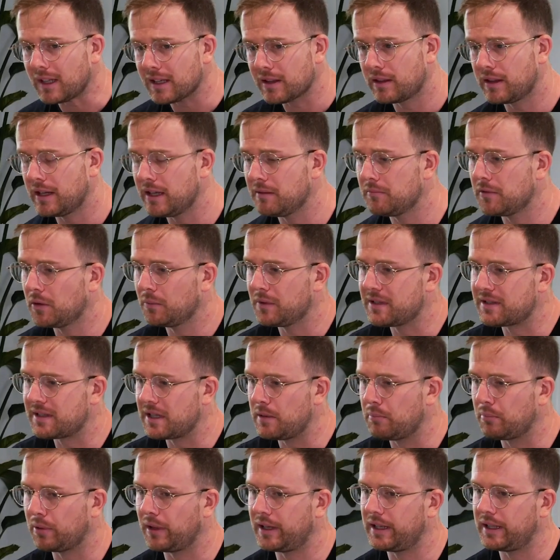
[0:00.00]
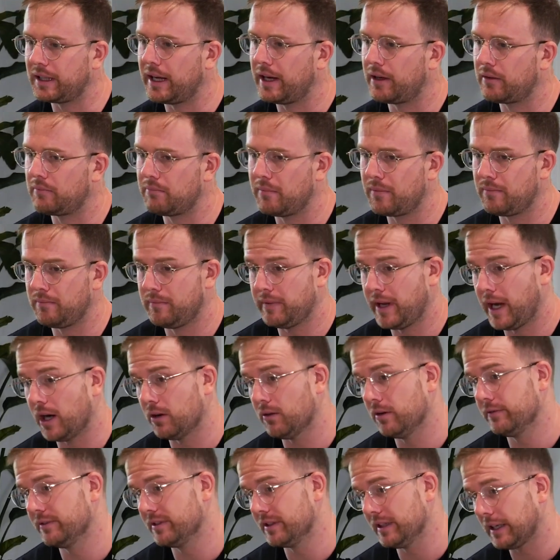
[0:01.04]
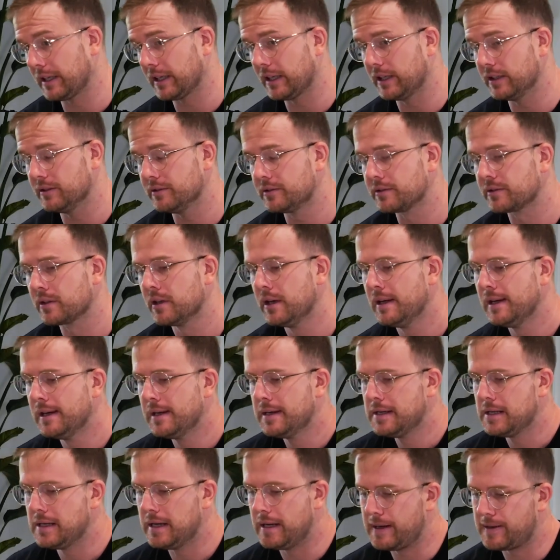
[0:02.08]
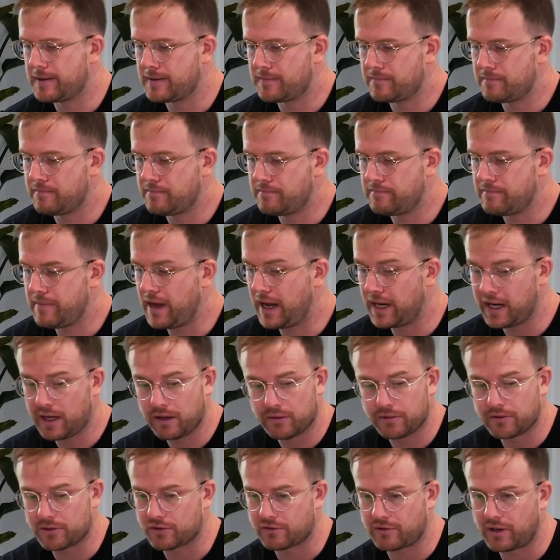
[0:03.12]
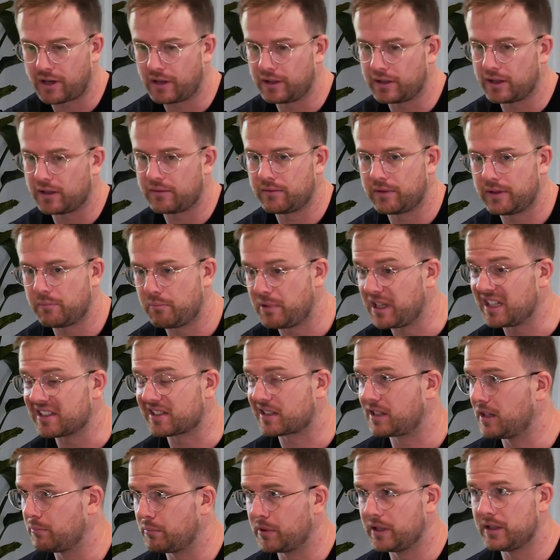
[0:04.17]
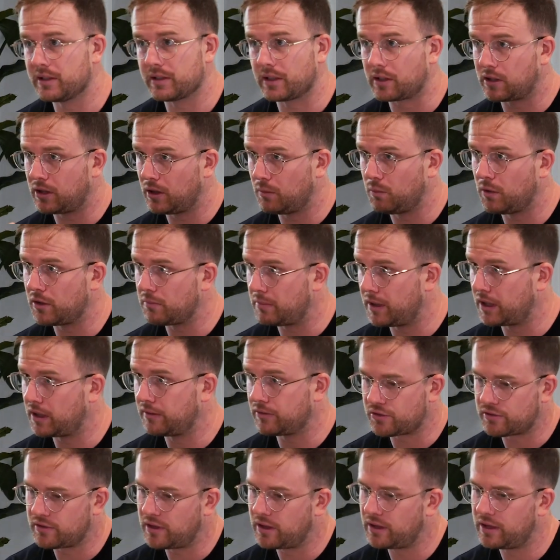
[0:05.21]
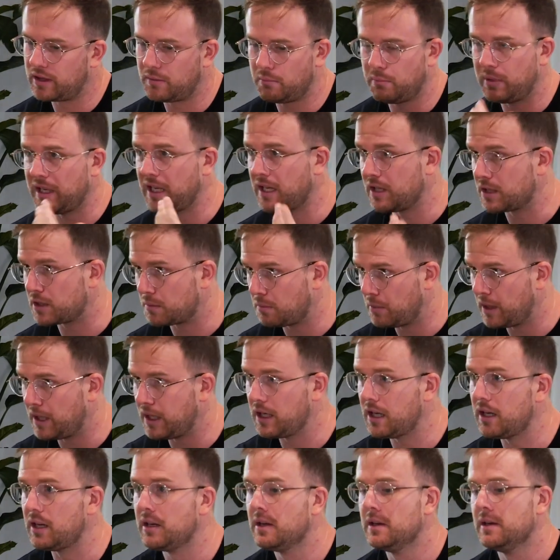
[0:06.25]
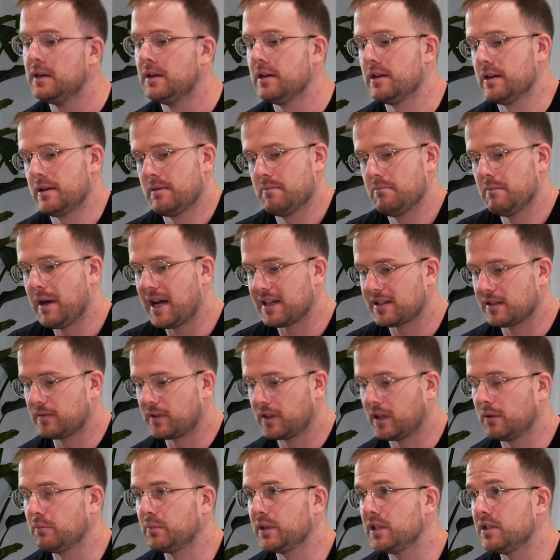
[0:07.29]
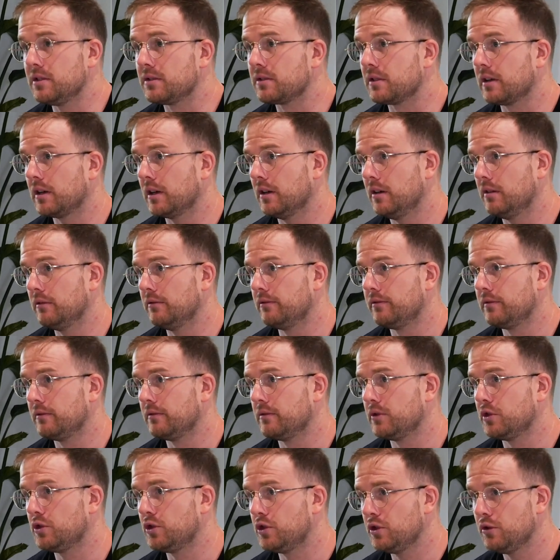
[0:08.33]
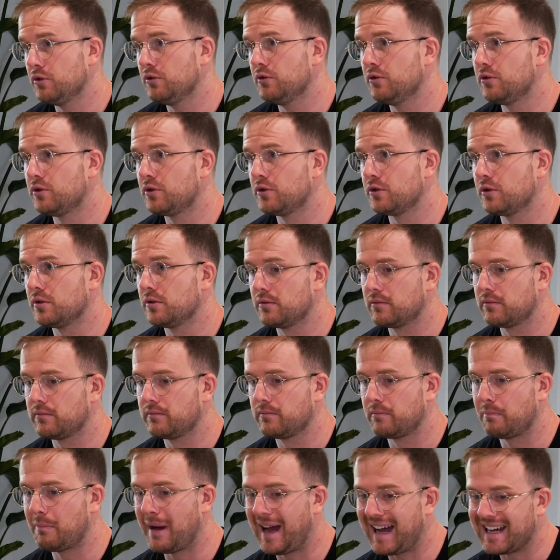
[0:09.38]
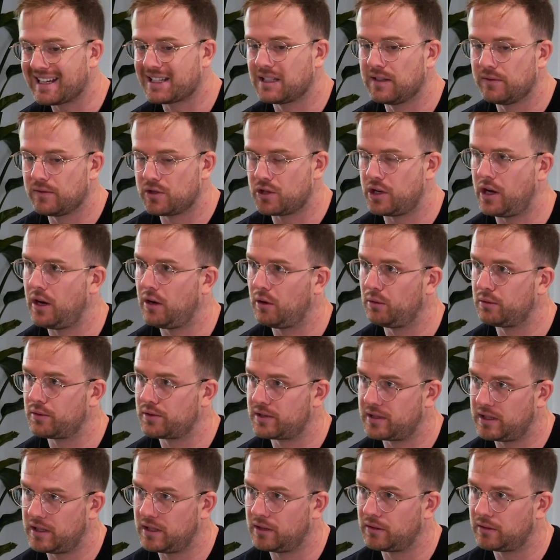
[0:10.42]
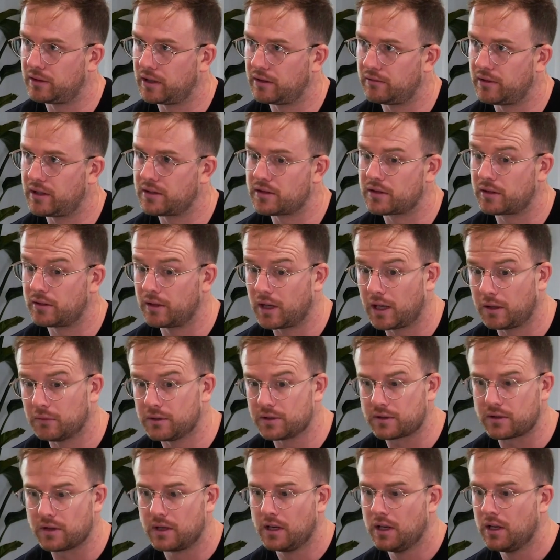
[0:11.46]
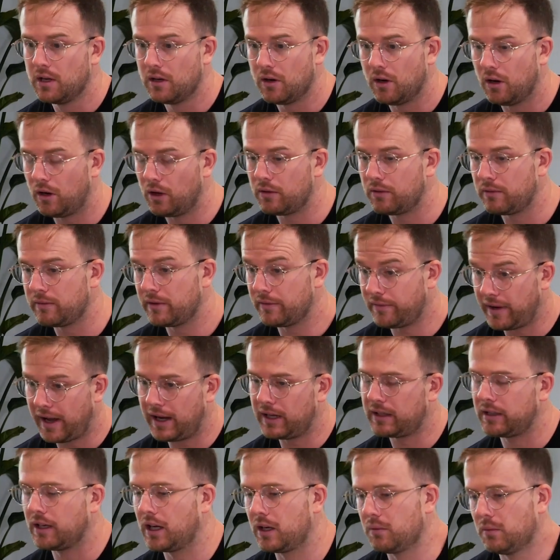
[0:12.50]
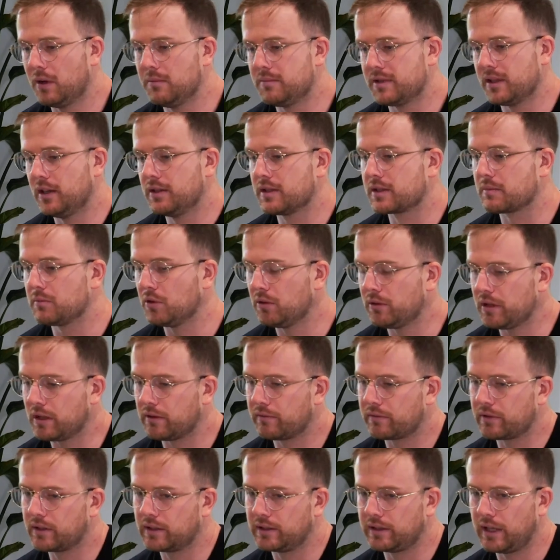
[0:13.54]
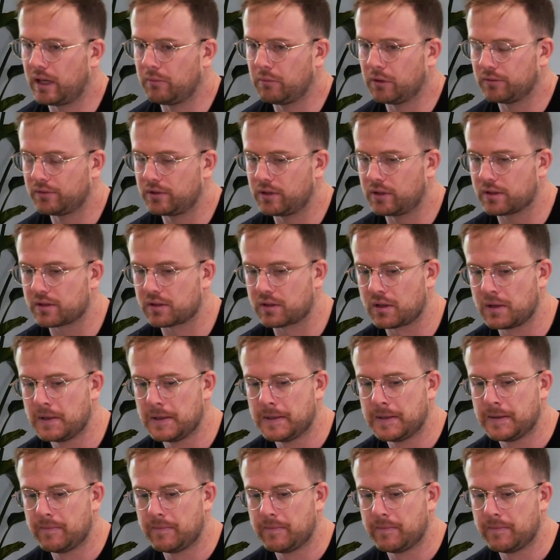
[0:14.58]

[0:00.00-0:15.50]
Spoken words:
theme that we see playing out now over decades. And here in Australia, the biggest companies like Commonwealth Bank of Australia, BHP, massive companies have huge passive shareholders sitting on their register. And I was on the Vanguard website this morning, for example, just